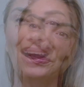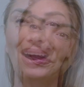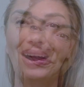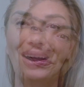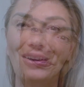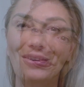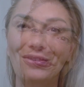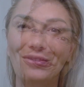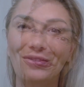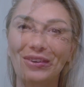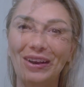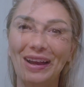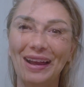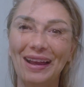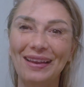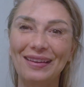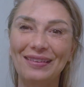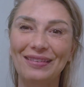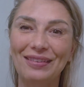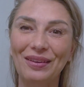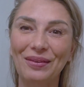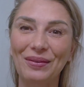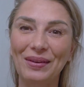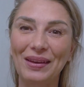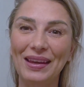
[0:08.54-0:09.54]
All right,
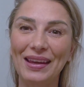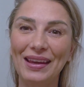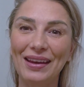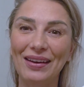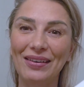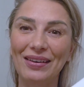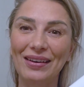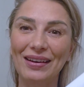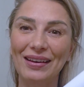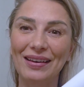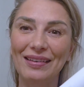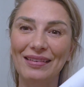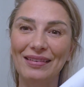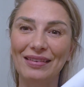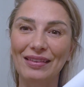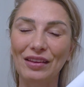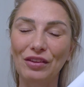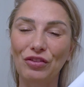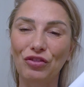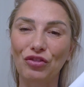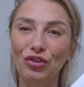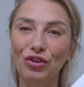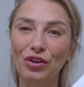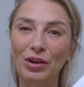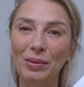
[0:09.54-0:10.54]
so here is the
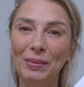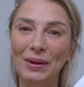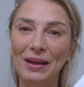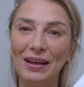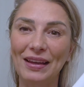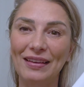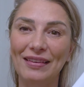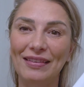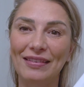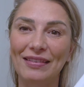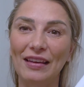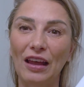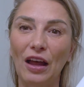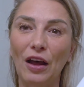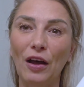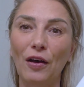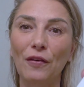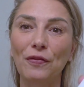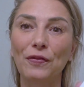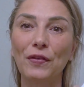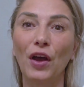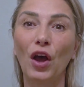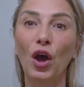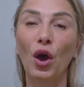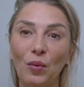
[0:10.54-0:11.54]
Trimma
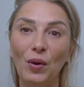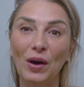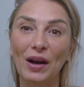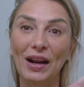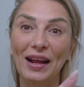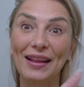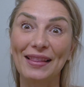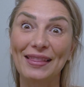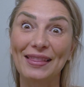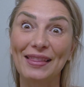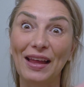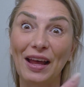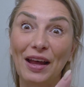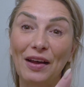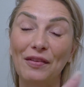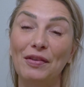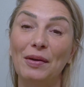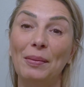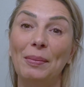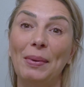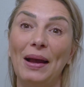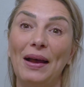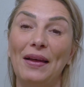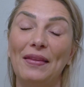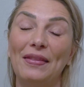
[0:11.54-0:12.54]
itself. What I love
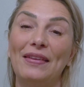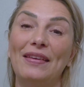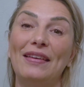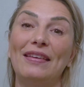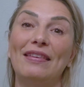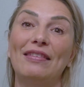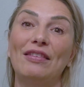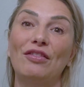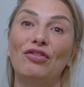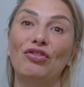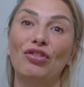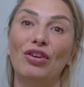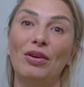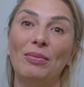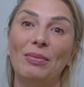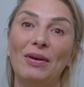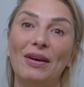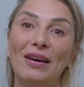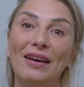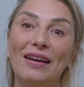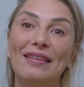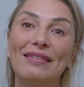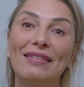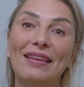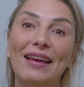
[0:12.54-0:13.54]
about this
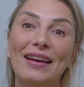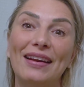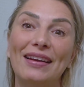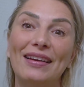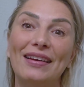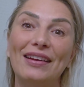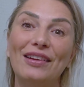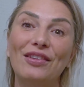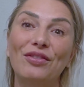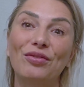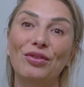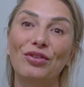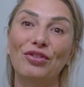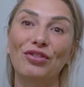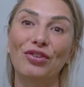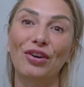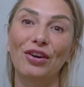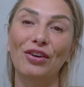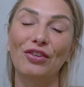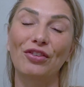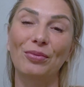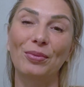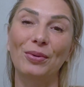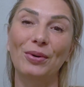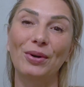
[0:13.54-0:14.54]
trimmer is that it is
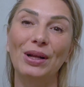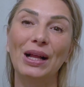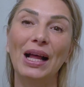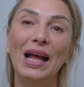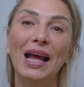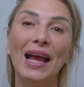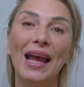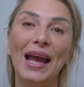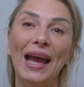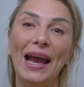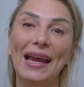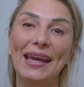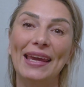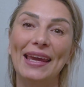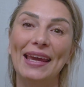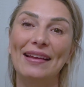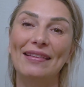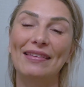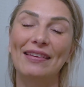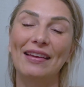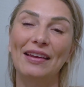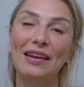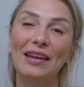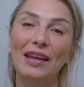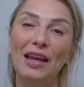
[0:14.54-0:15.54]
rechargeable. I
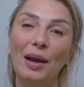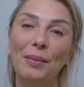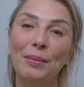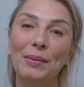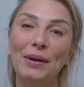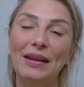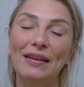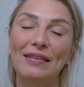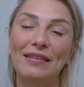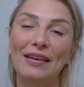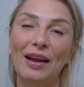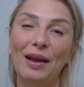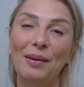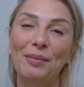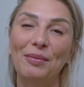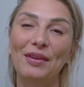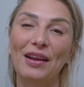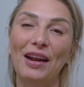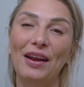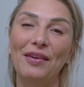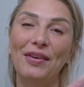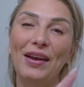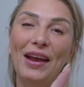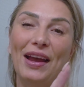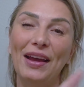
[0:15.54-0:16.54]
can't tell you how many times
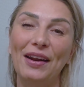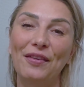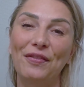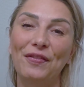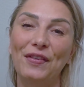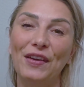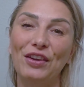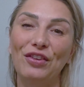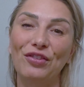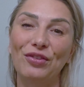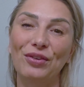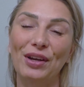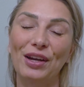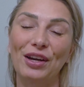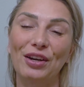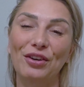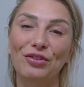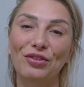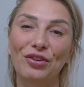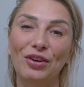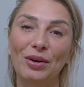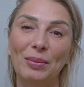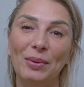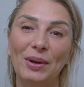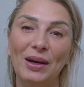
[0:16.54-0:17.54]
that I've had a facial hair
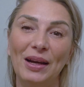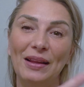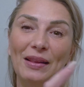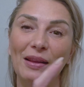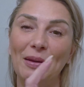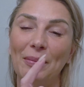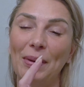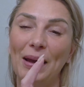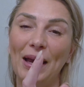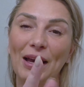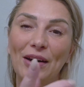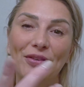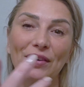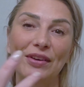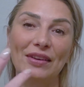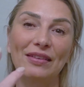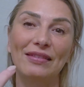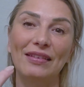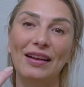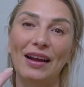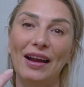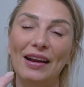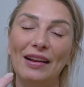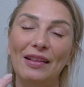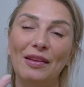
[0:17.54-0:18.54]
trimmer and the
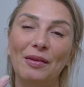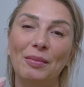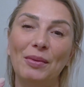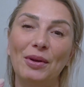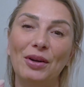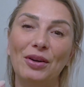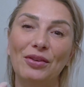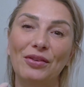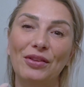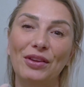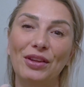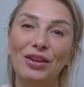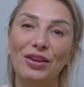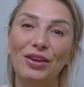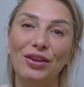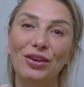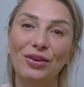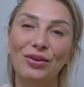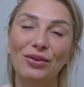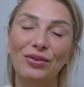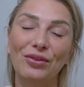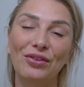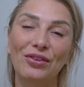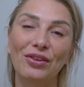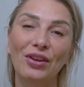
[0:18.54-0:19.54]
batteries died in the middle of the
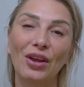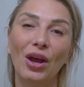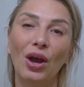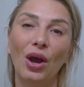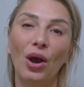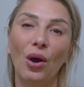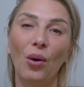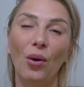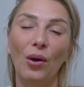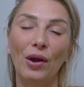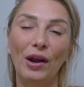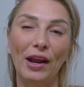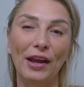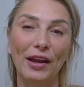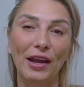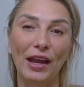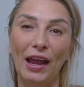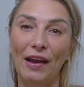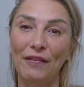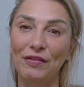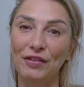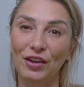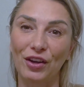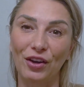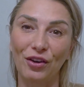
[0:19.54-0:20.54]
use, and I
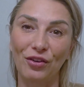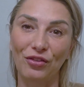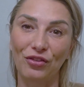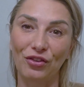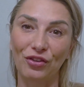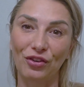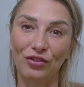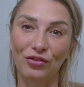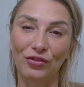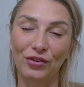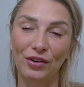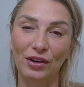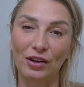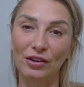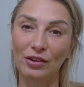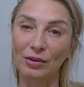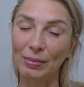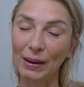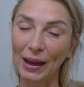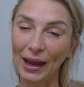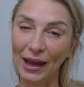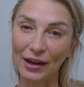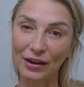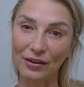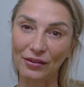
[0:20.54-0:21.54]
have to go search for another
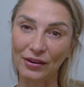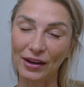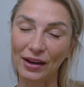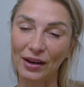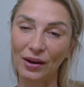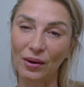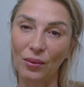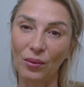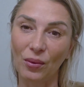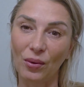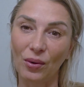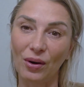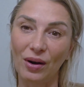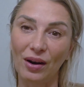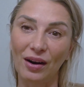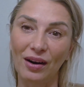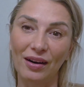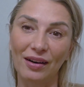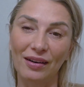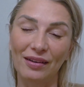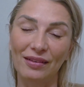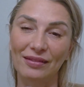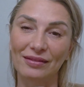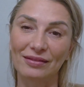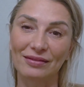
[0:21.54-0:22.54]
battery,
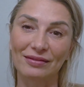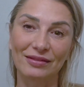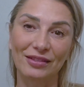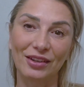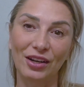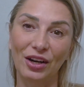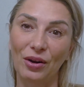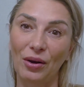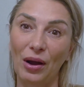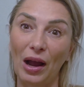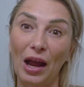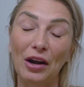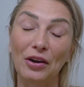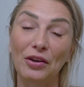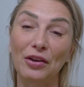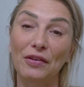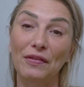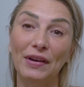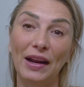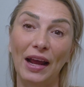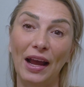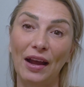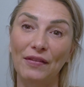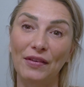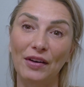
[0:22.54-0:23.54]
or, you know, I don't
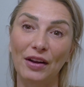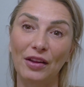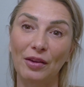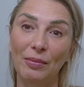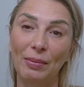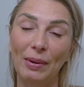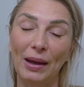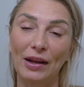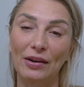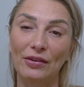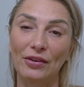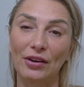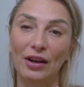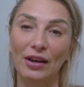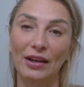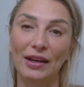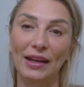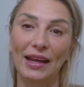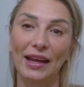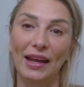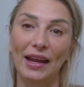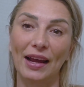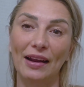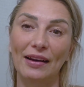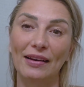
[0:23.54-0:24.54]
even have another battery on
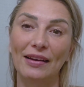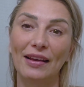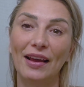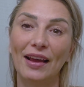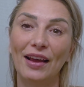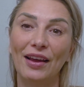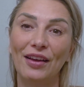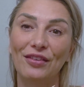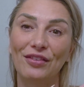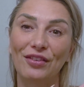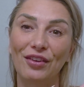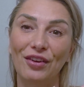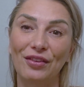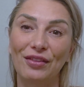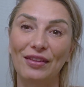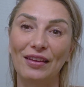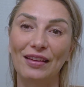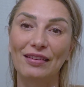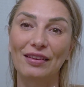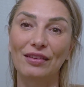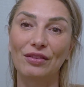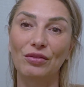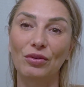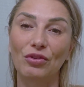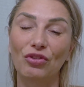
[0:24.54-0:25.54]
hand. So
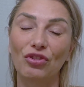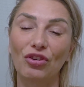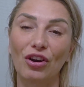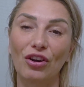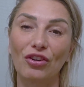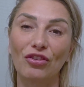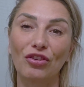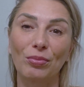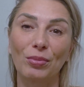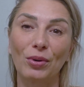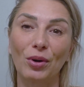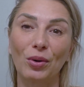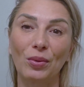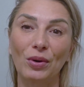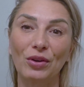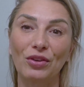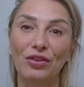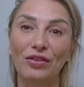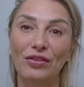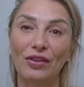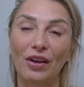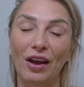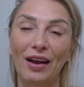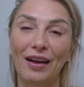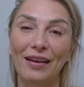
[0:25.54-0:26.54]
this is rechargeable,
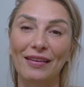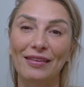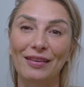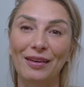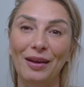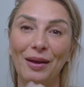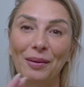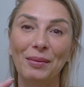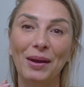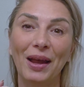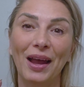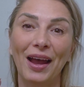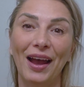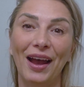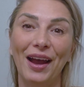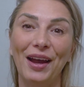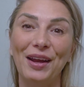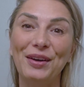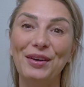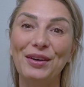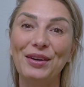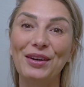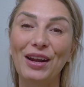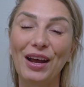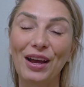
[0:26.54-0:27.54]
which is awesome.
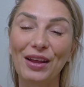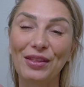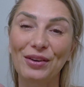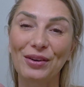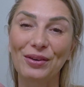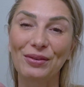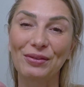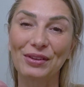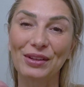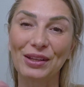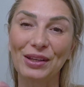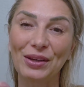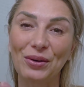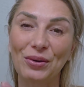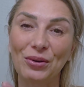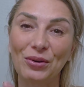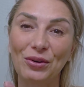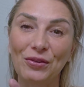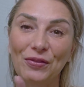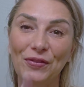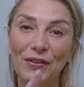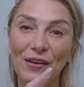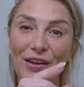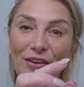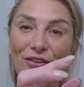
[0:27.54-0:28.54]
Another really
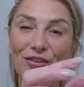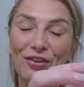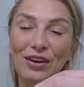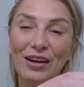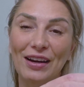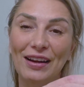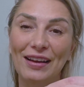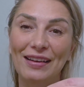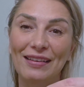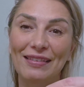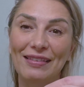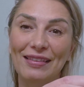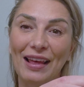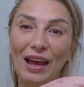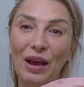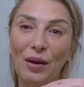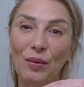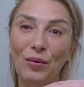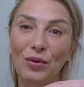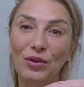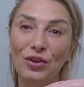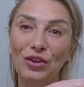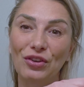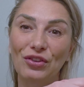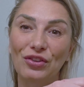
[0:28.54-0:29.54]
cool feature is
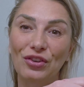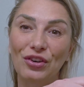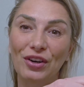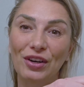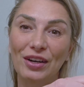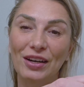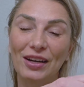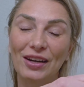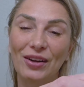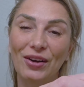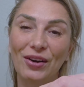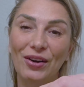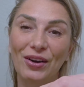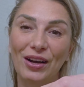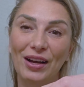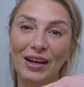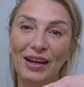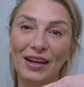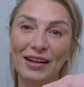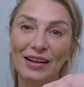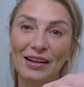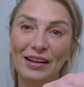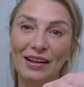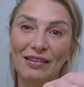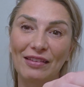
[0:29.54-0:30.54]
that when you turn it
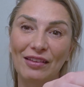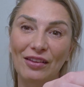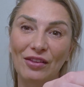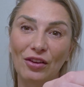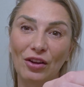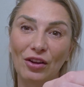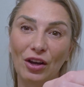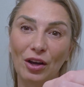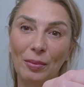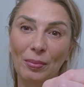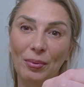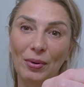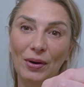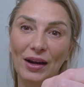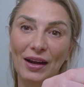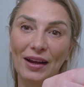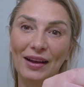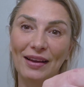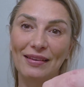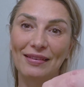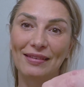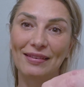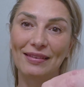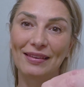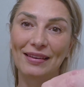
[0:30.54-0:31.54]
on, it's a long
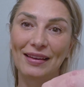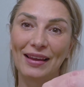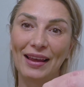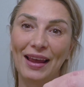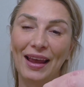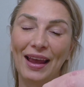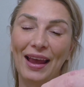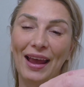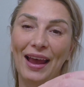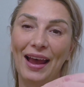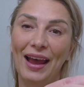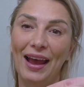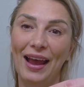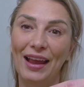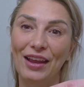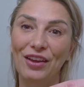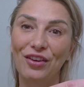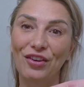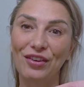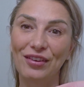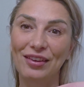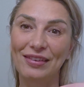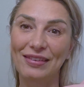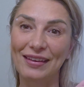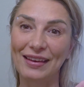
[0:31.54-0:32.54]
press.
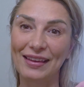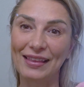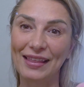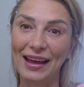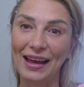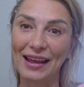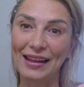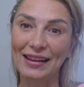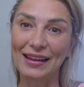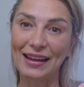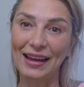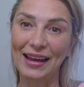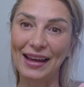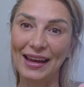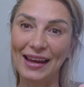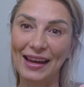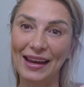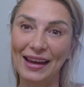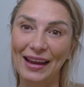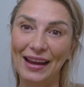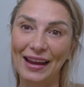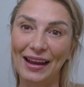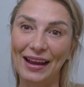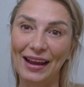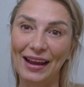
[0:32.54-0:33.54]
You see that light?